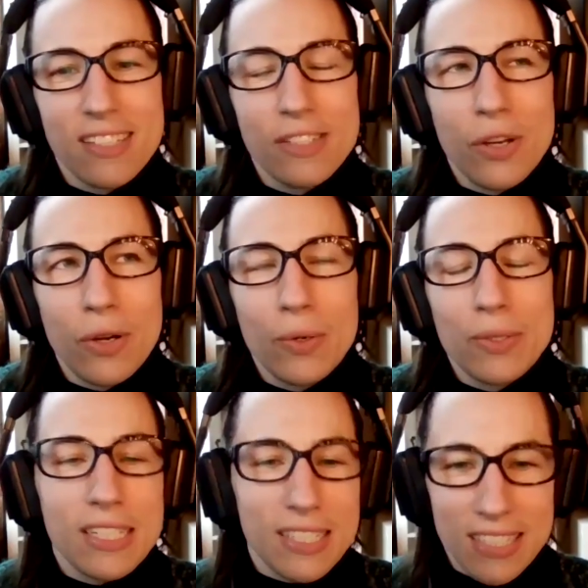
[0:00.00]
So
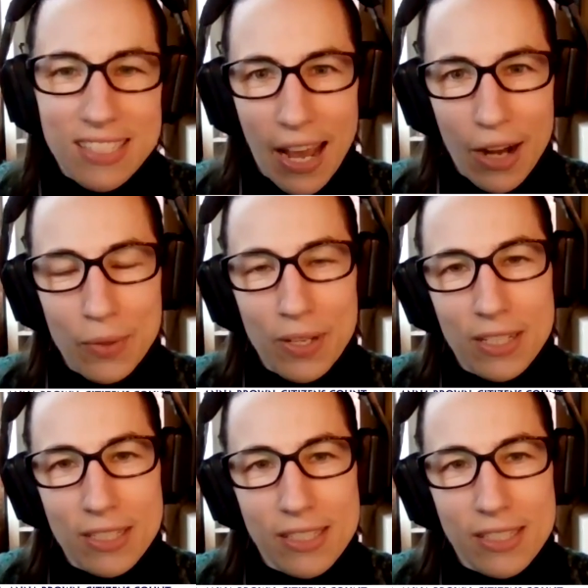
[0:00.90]
Citizens Count is